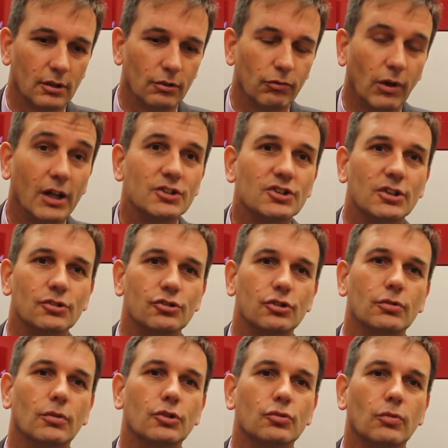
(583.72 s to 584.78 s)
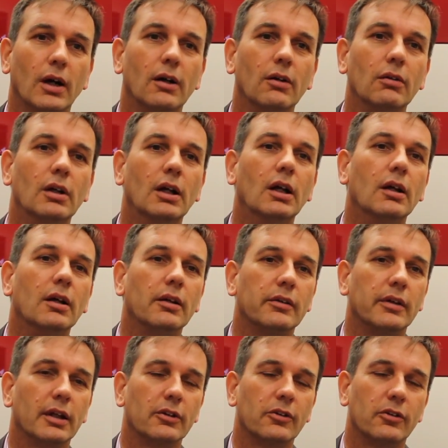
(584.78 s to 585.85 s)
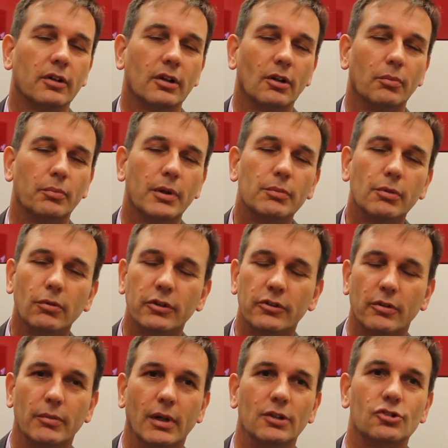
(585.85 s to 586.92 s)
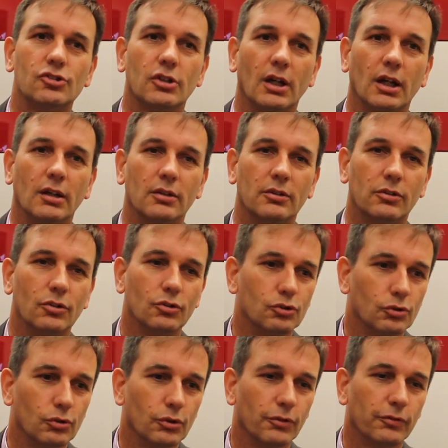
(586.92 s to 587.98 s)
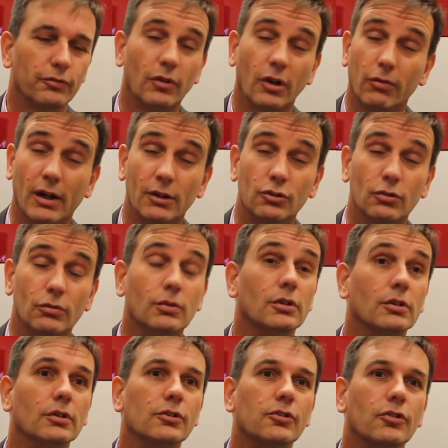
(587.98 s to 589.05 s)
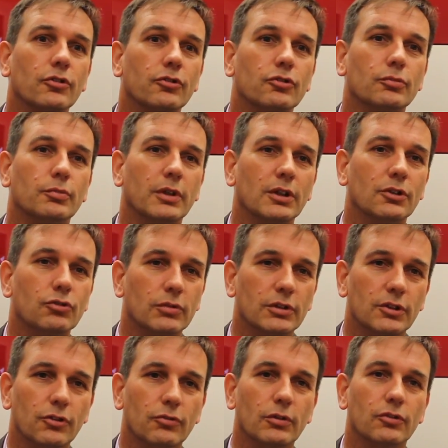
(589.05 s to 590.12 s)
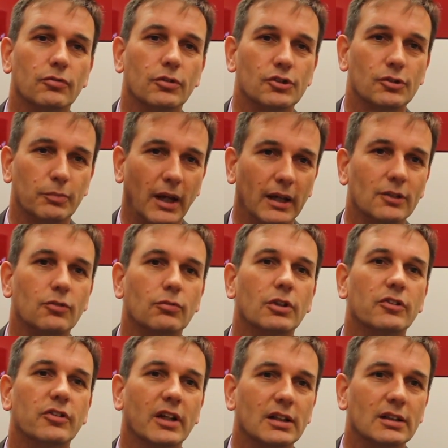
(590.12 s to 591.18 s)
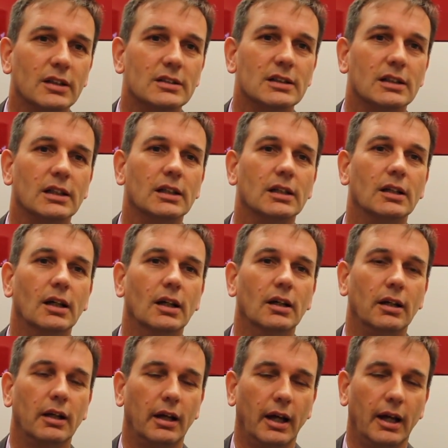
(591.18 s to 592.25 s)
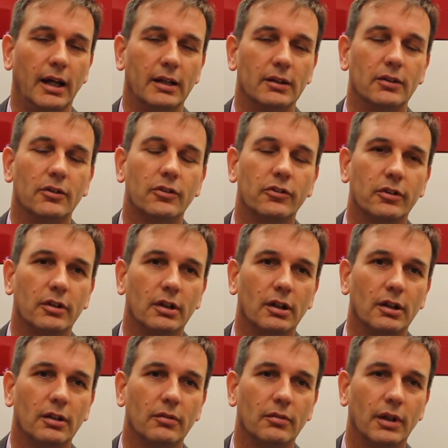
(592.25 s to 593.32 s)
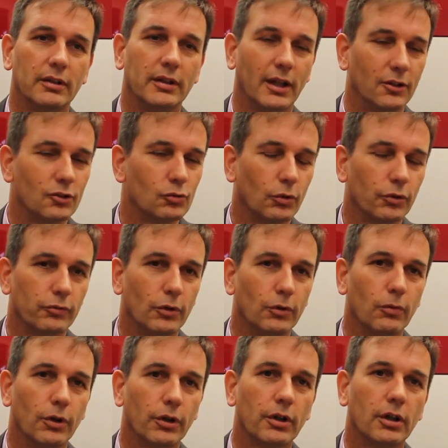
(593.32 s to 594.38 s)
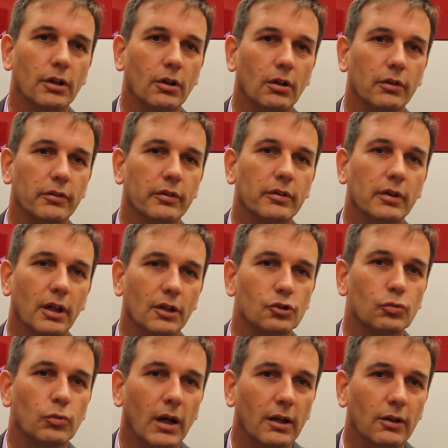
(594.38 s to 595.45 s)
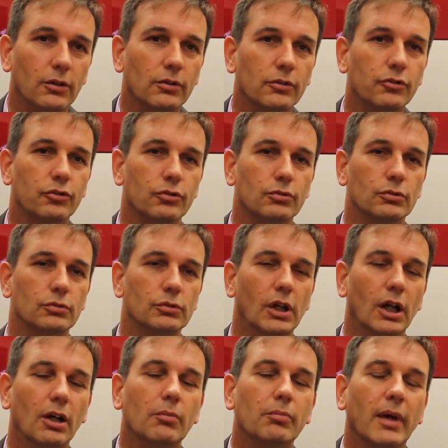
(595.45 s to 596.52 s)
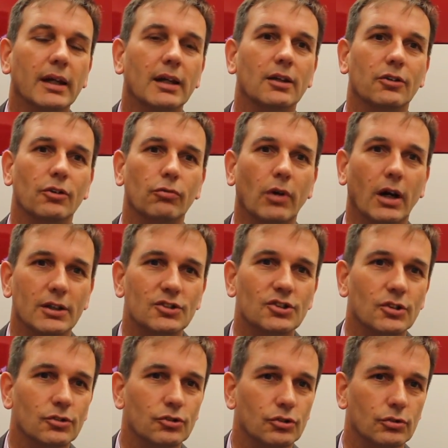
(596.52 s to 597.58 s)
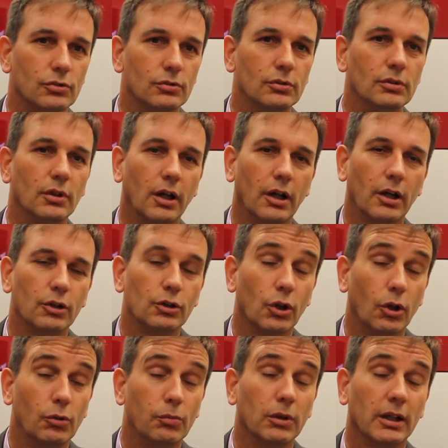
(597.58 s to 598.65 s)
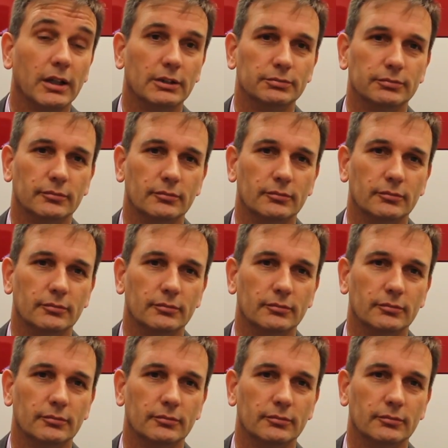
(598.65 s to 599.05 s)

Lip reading: rights issue as well, that people with dementia deserve around the world to be treated with respect, with dignity, and that is what we're working on as well, to make it a rights issue globally.